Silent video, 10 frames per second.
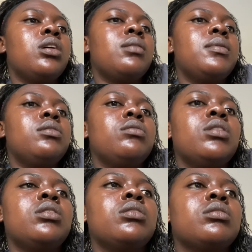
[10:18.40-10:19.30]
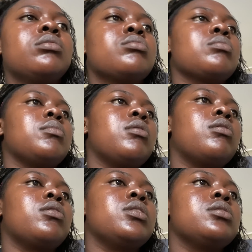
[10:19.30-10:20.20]
Am I doing anything
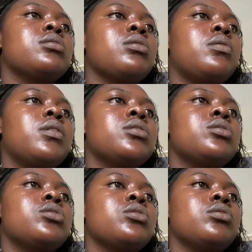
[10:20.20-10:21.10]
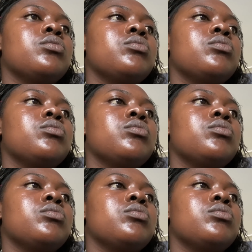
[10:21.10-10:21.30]
tomorrow is the question.